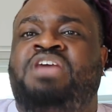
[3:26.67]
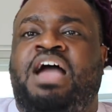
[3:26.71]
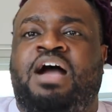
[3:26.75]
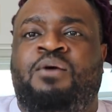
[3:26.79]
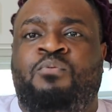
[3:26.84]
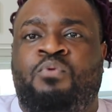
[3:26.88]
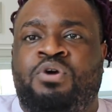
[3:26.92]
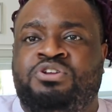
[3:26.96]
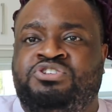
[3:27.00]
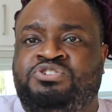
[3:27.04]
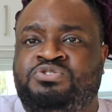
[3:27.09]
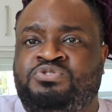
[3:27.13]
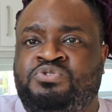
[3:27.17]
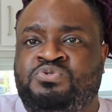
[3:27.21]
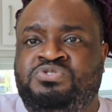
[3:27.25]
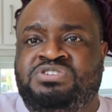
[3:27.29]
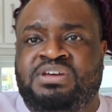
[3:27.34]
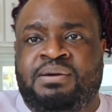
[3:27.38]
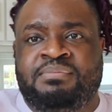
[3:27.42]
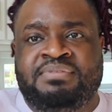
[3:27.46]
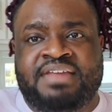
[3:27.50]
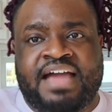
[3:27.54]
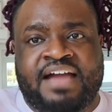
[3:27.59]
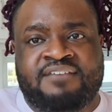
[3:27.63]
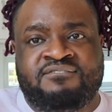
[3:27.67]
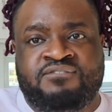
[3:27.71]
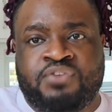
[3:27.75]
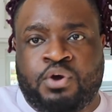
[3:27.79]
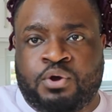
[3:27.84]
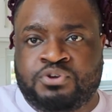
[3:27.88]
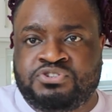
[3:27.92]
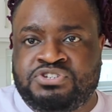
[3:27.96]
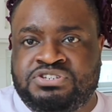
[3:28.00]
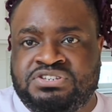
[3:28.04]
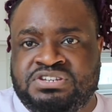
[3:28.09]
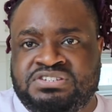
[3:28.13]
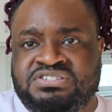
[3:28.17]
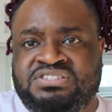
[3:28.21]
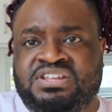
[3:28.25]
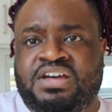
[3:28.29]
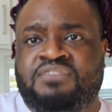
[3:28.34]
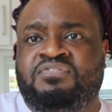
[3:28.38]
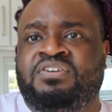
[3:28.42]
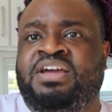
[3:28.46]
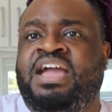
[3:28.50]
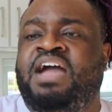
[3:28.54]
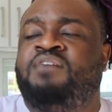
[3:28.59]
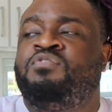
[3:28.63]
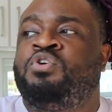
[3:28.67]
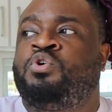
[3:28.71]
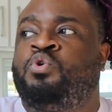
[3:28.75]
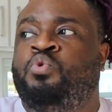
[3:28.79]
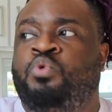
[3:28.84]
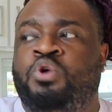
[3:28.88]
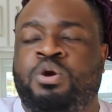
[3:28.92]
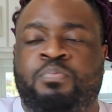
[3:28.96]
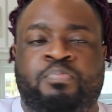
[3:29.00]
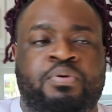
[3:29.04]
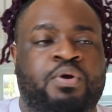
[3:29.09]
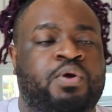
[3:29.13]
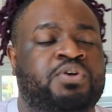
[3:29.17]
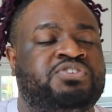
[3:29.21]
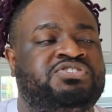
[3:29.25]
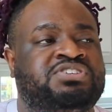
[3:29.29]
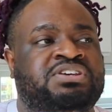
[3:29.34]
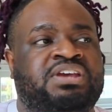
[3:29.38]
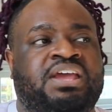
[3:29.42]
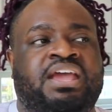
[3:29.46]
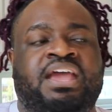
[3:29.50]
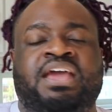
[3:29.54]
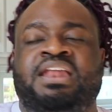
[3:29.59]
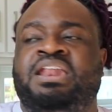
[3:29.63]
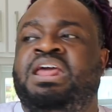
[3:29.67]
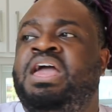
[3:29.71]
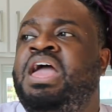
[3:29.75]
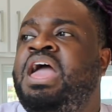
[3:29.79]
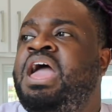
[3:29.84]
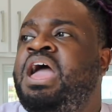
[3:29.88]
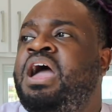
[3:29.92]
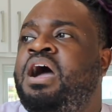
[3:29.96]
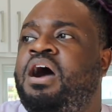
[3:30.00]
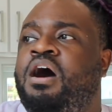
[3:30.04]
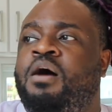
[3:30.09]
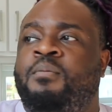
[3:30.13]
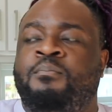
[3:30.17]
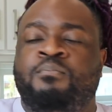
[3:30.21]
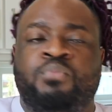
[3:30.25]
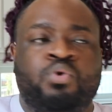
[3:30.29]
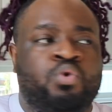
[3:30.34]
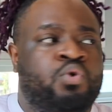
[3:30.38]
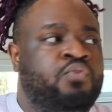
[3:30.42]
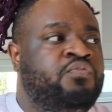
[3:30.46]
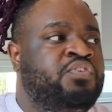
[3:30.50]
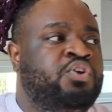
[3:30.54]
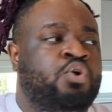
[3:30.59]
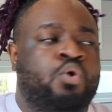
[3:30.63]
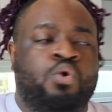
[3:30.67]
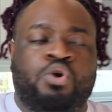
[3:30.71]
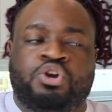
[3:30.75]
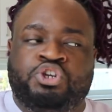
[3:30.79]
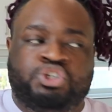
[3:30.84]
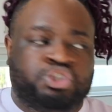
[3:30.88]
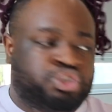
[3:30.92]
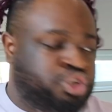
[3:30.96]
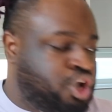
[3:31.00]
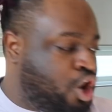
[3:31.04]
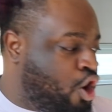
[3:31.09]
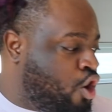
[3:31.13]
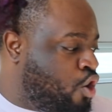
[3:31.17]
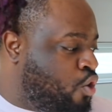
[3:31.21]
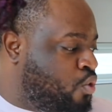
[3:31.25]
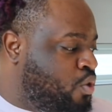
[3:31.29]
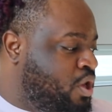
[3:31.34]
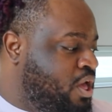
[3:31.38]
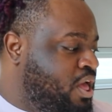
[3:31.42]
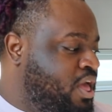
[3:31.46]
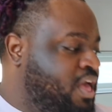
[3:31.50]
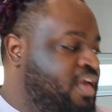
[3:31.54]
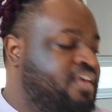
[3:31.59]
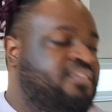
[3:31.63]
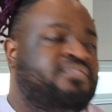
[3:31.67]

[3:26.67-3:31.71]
y'all want to do some diversity stuff and have a queer person in a movie or a show,